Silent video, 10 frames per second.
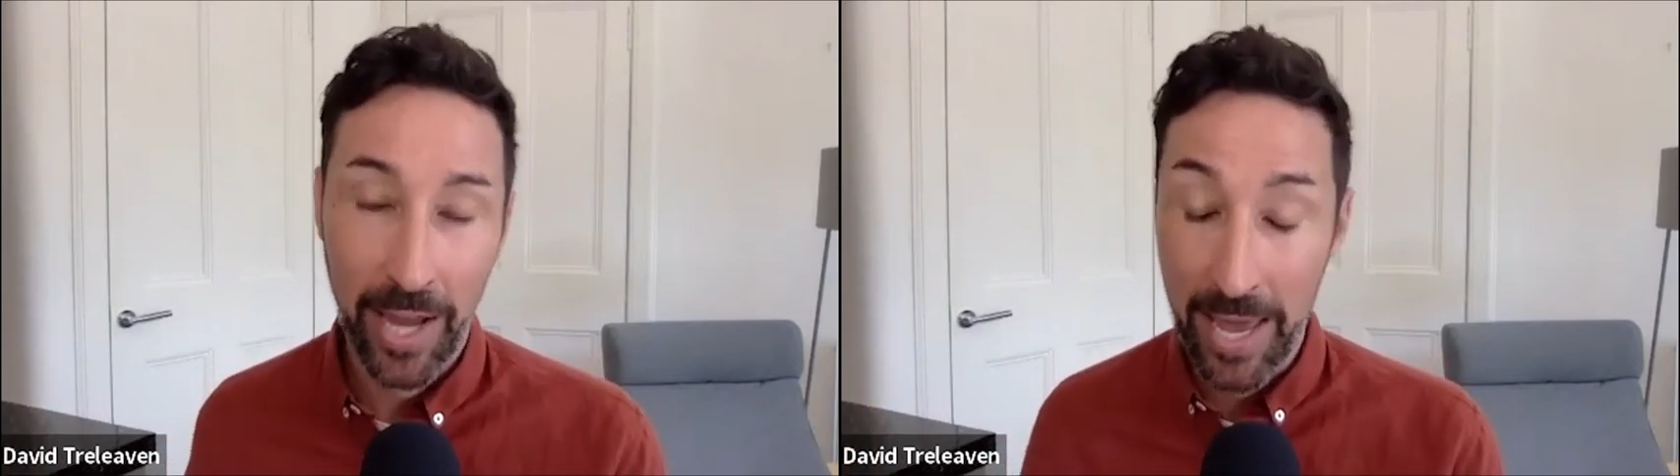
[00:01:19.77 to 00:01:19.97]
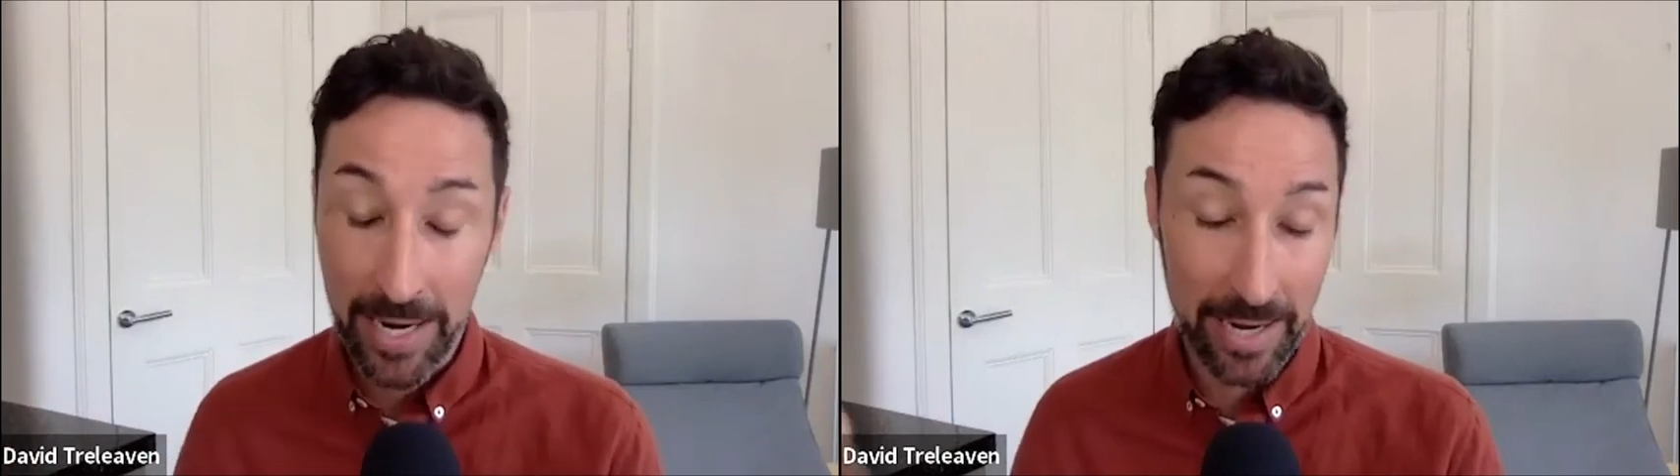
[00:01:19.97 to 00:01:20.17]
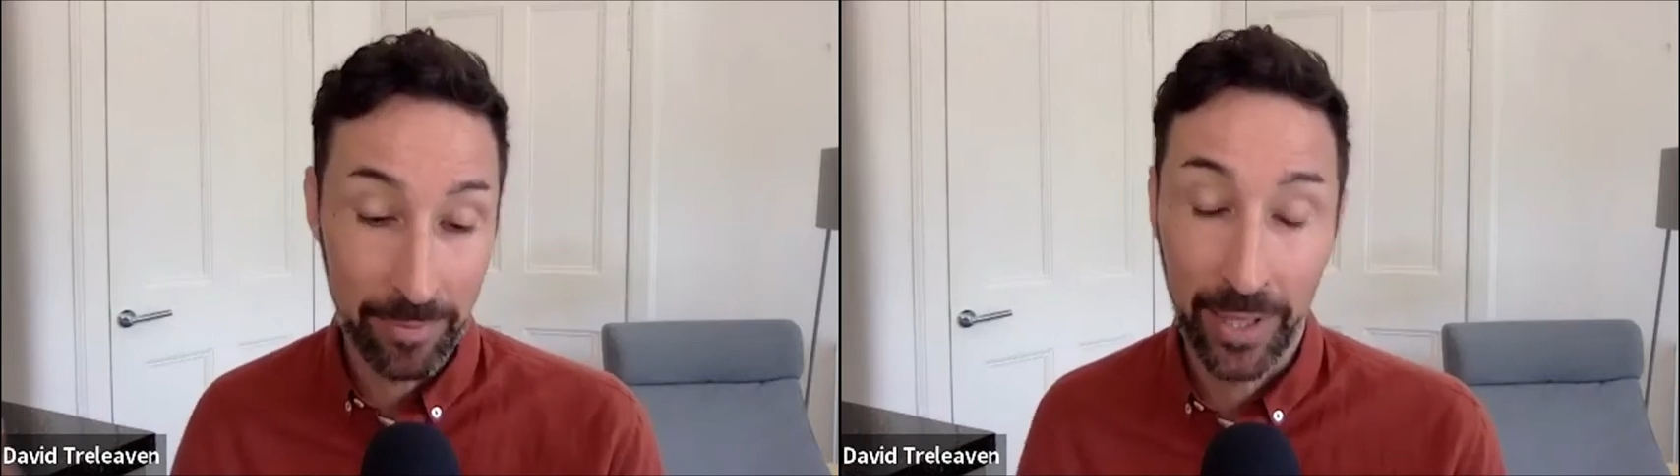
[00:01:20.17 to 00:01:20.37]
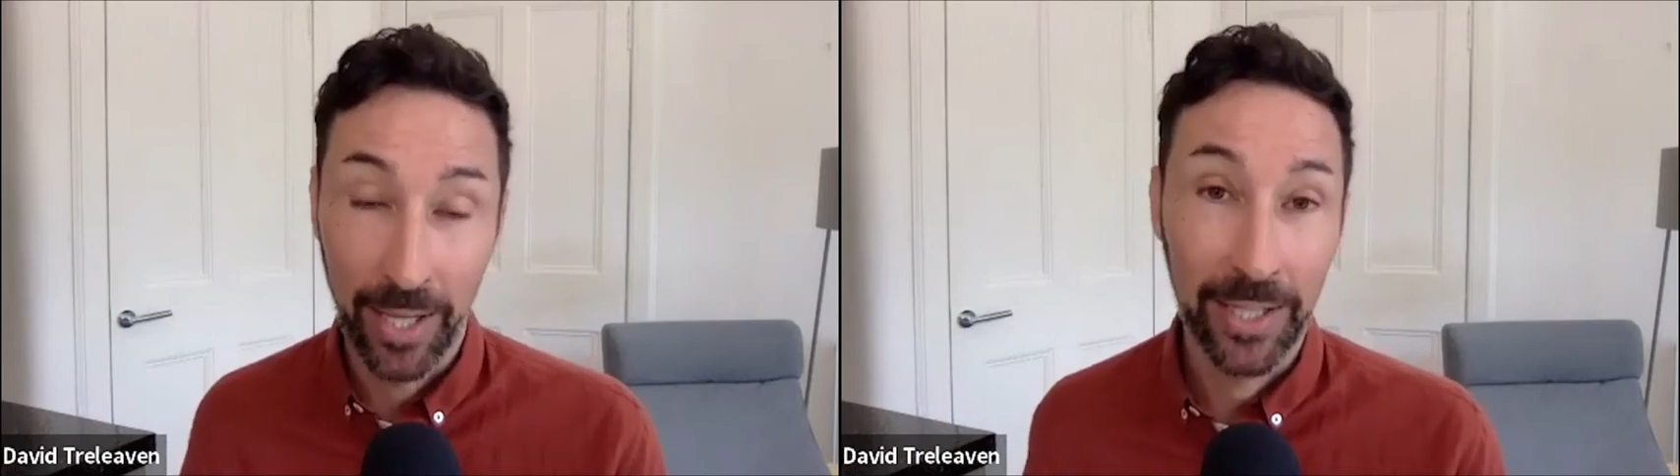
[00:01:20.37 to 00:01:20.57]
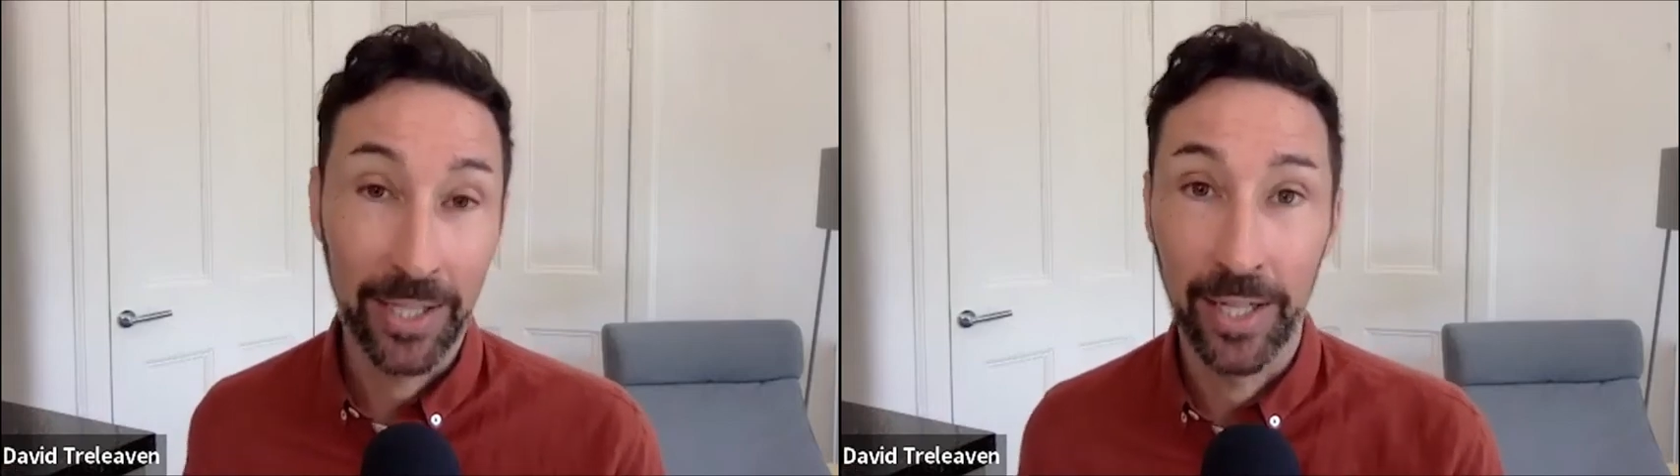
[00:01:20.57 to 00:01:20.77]
and have been
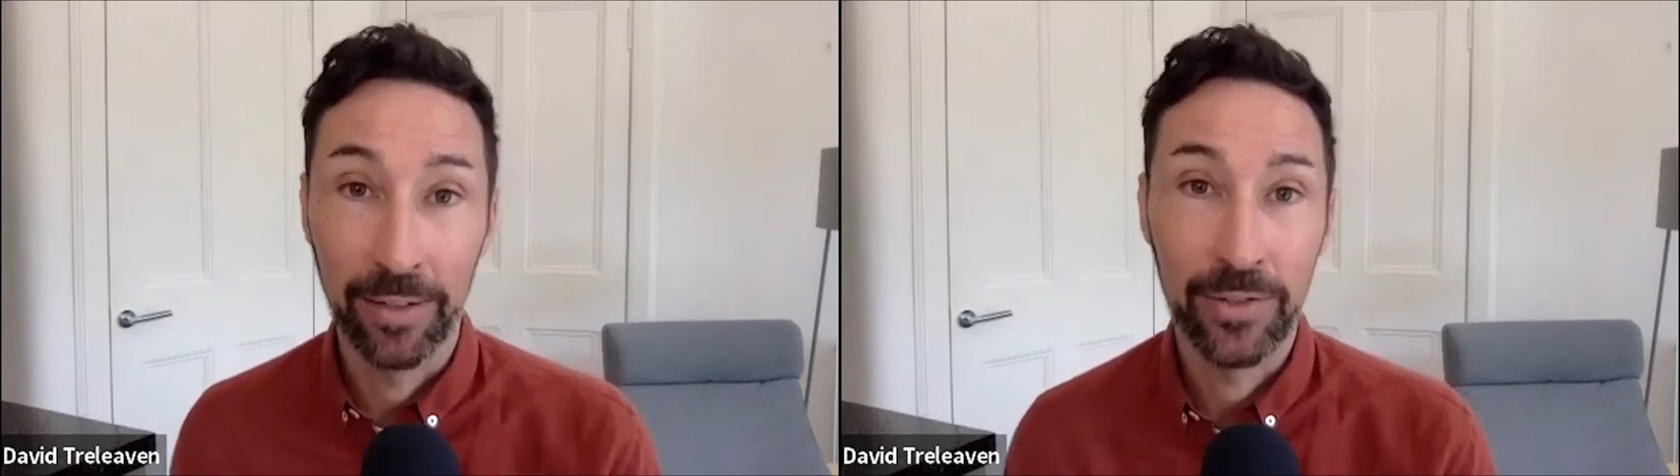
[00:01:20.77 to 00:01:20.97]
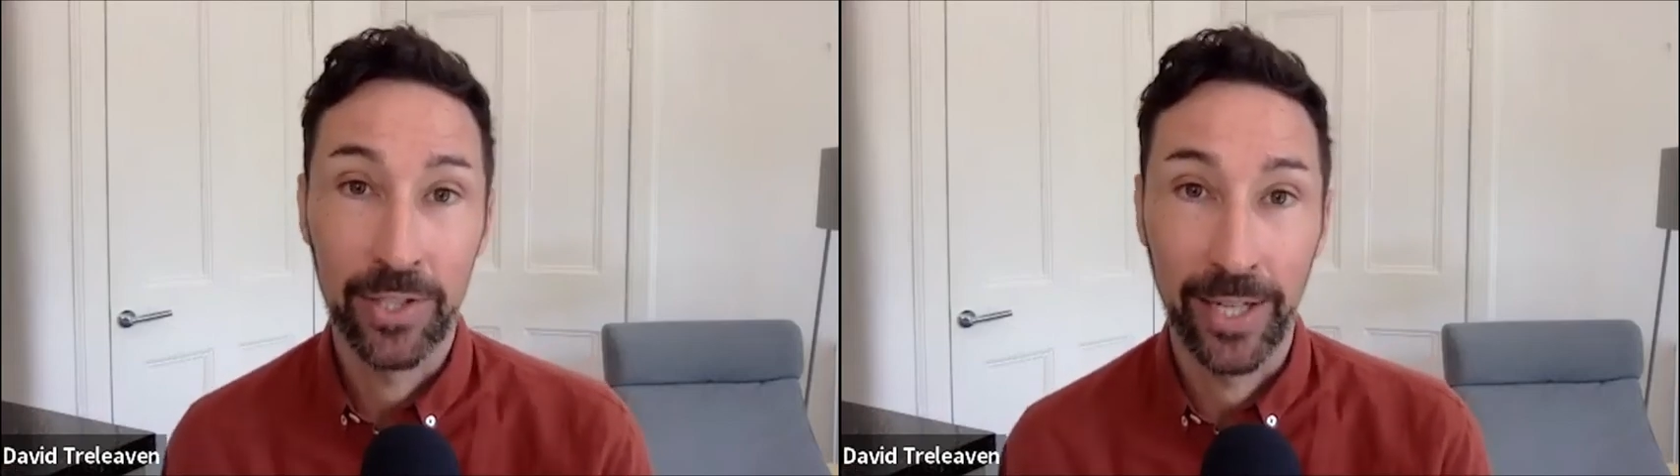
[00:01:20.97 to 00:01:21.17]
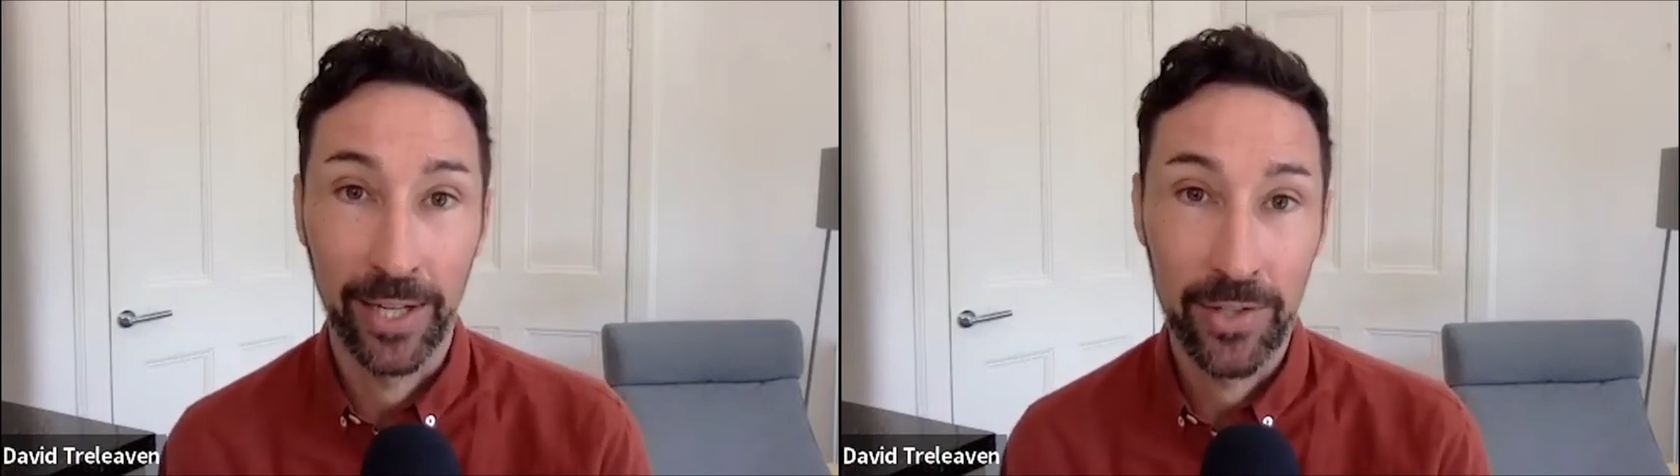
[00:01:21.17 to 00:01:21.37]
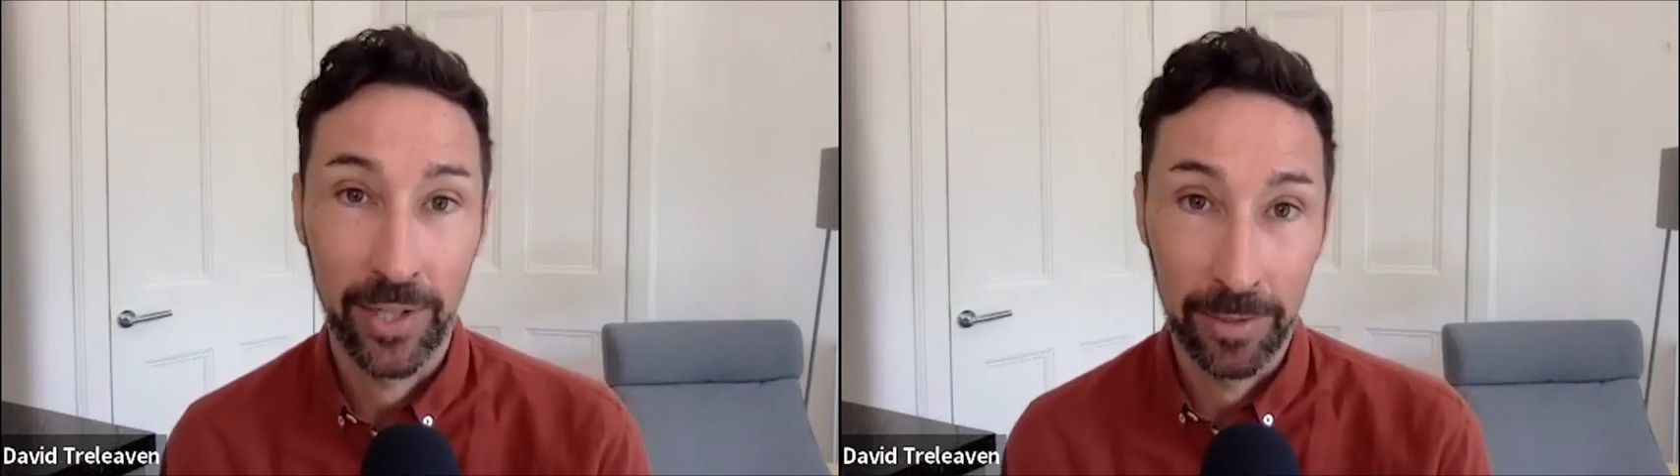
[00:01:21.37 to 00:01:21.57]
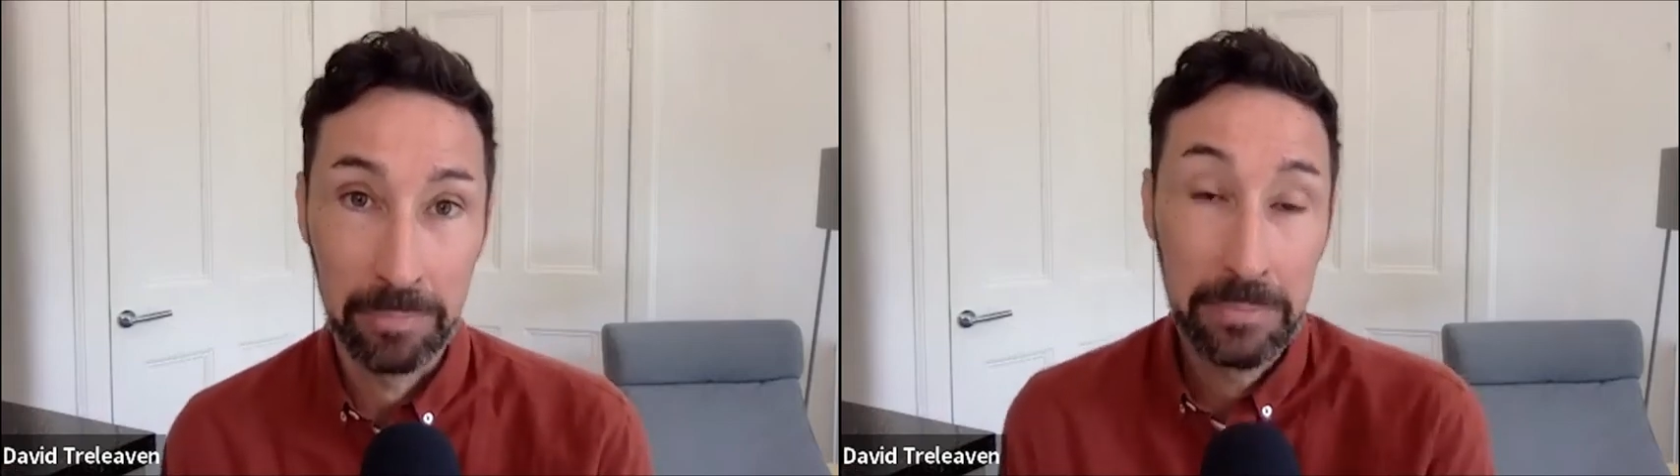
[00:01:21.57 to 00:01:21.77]
lucky enough to get
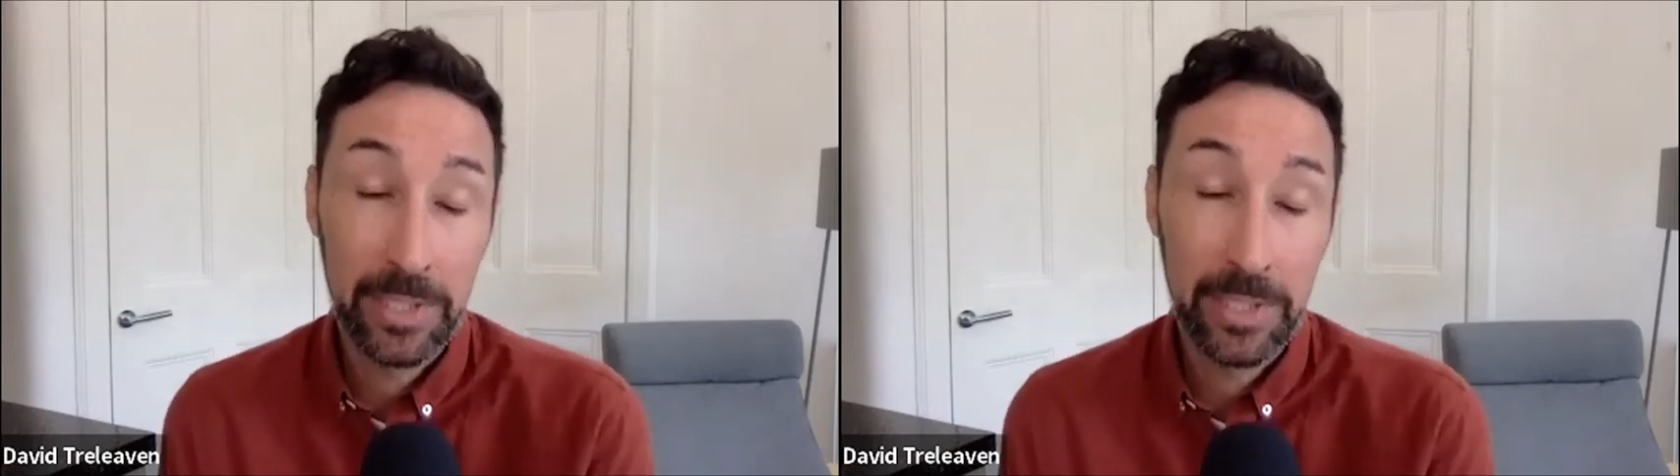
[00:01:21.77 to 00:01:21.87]
to